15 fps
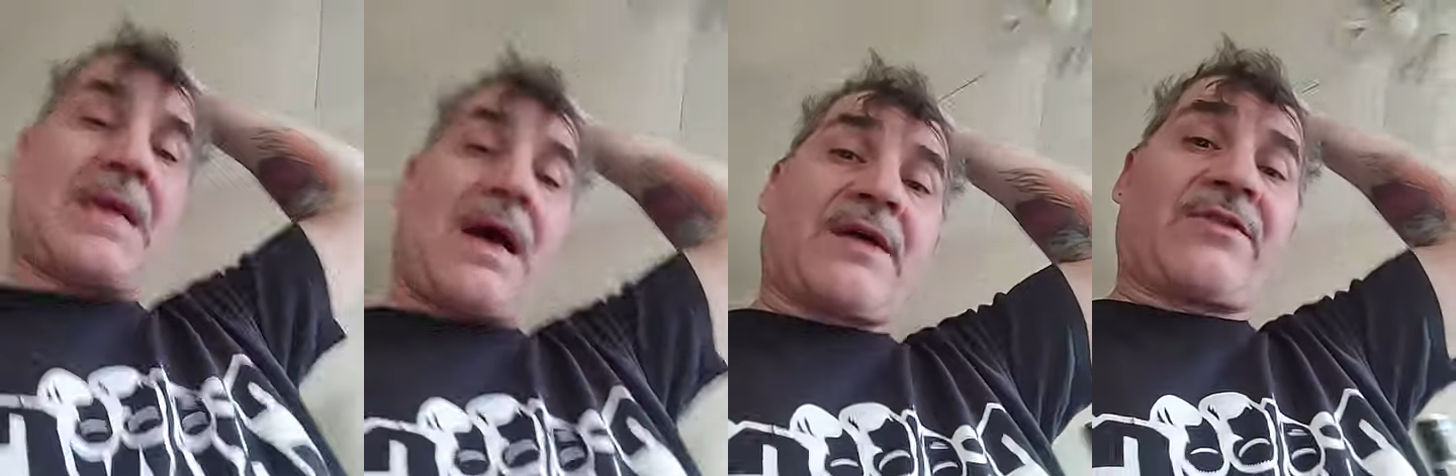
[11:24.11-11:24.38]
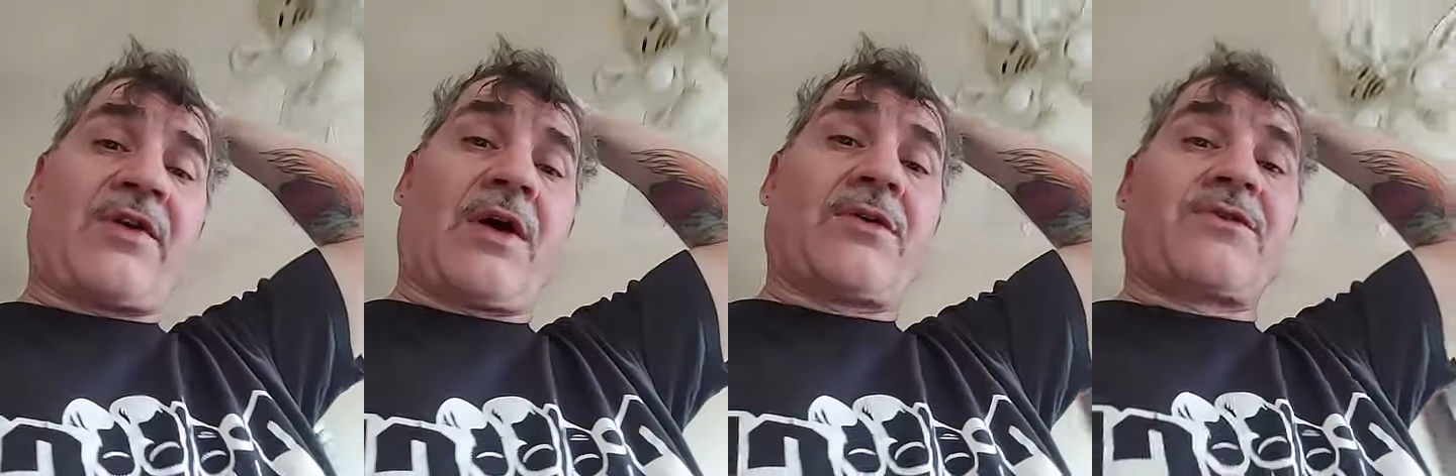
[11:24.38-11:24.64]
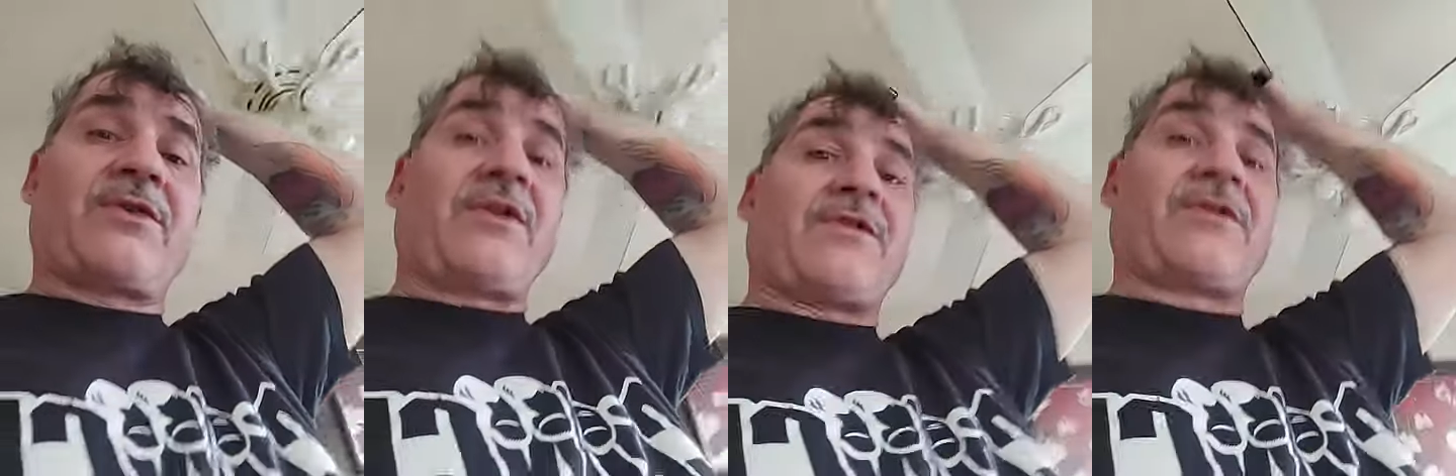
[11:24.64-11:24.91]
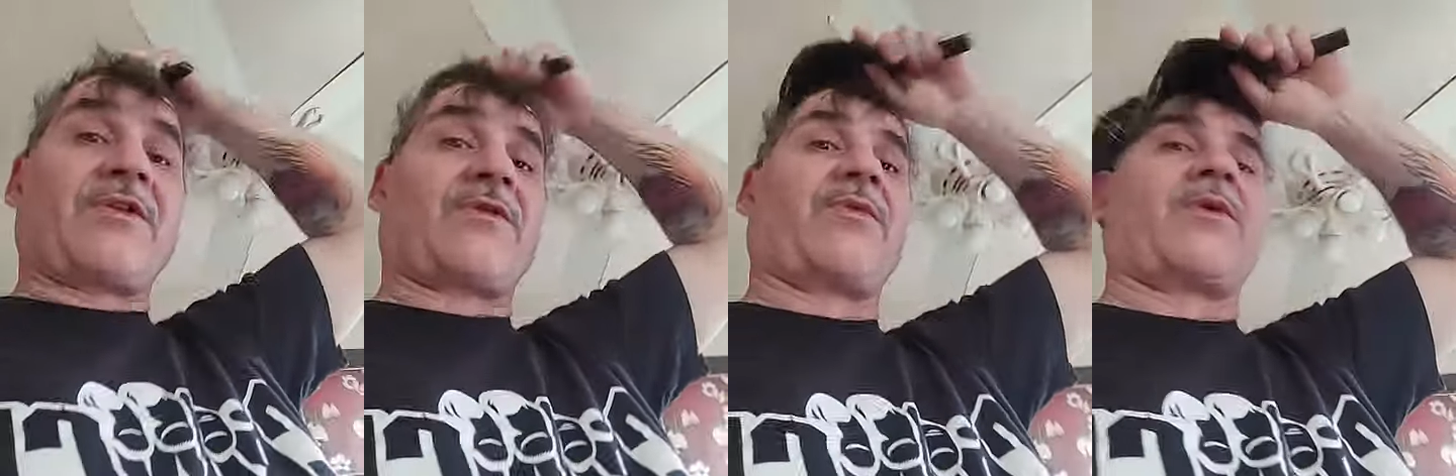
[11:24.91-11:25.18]
That's how
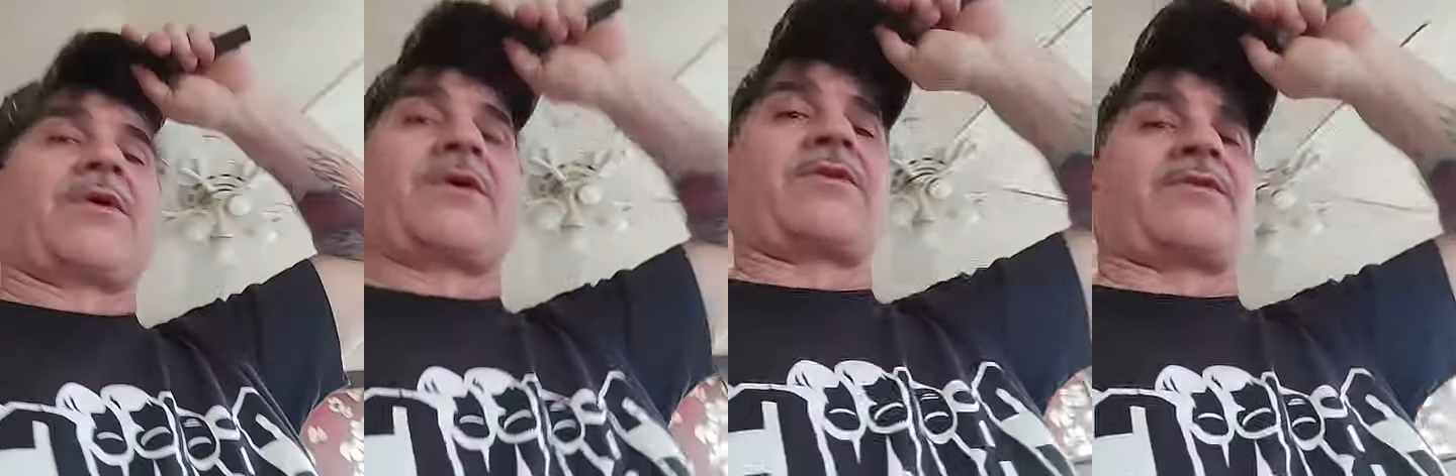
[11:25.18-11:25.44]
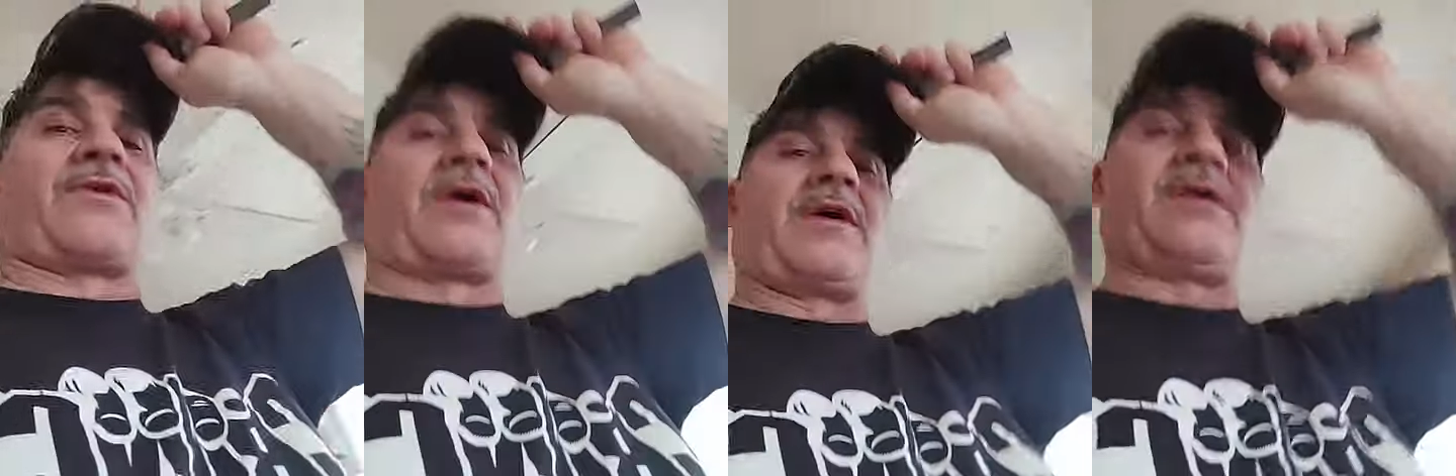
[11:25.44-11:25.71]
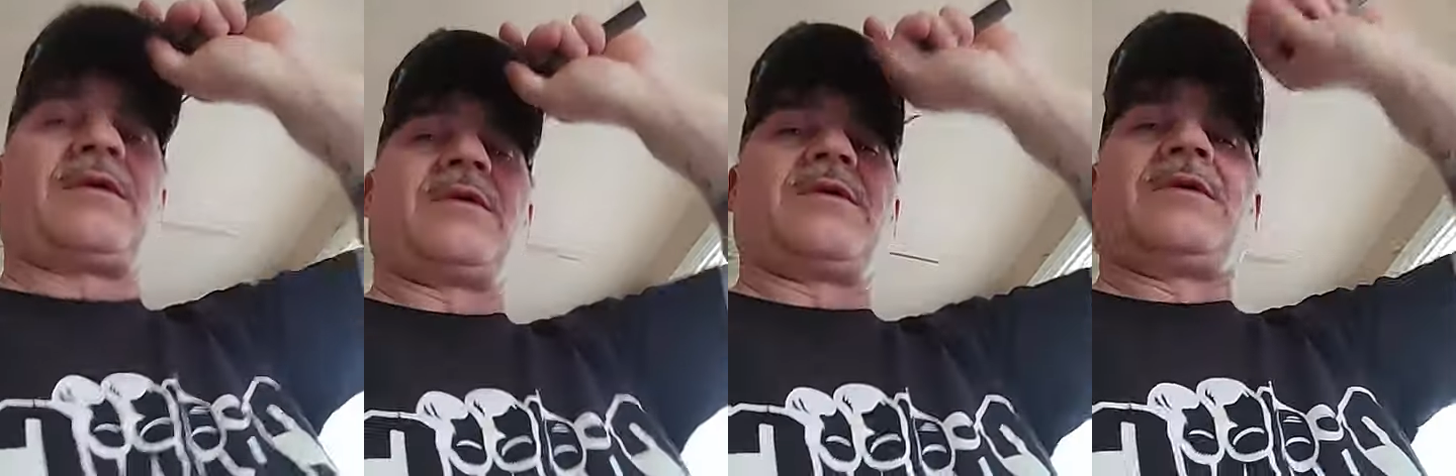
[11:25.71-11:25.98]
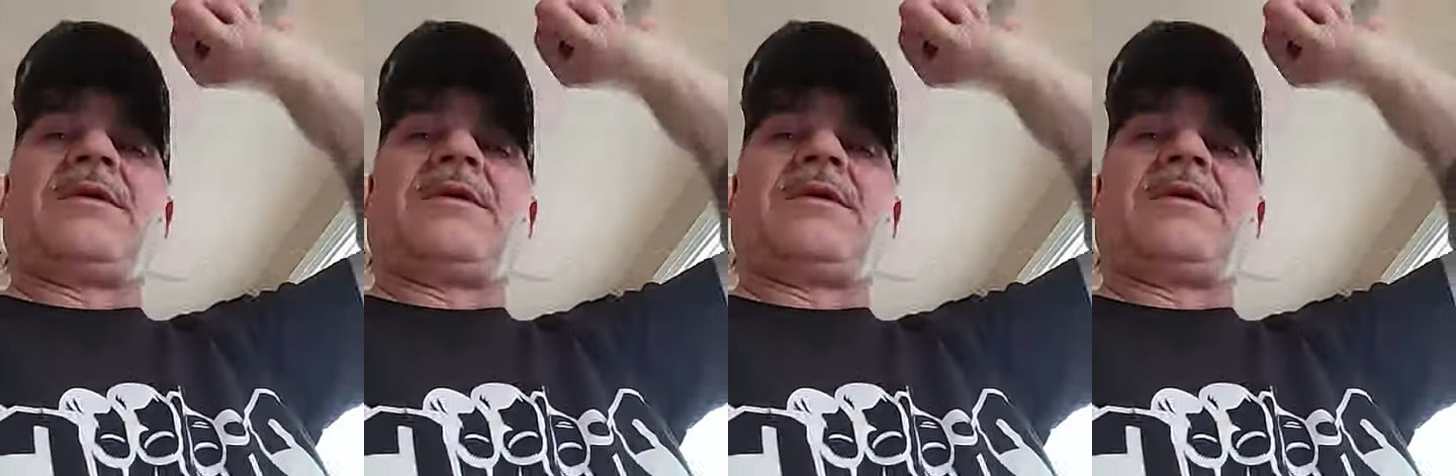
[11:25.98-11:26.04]
Jesus works, right?